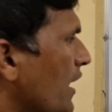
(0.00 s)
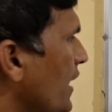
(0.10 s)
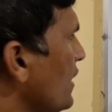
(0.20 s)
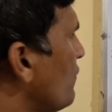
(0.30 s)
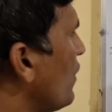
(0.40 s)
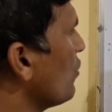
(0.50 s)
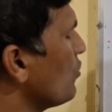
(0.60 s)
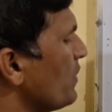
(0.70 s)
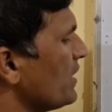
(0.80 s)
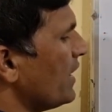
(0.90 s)
and
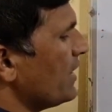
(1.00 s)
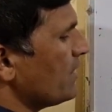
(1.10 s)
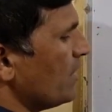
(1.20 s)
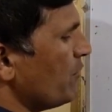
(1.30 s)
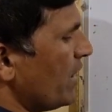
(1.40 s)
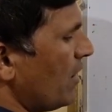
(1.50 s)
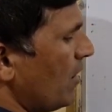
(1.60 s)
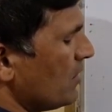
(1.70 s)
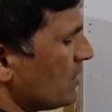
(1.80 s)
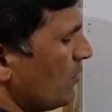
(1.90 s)
followed by that they may
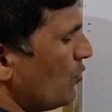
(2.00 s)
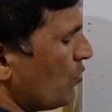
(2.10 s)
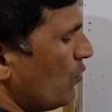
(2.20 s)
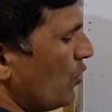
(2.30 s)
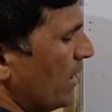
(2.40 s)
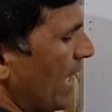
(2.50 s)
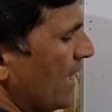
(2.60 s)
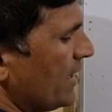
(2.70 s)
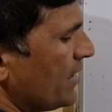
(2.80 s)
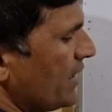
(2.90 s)
ask about
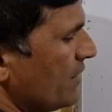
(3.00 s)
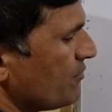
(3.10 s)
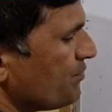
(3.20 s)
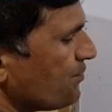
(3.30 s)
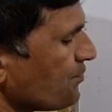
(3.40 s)
molality.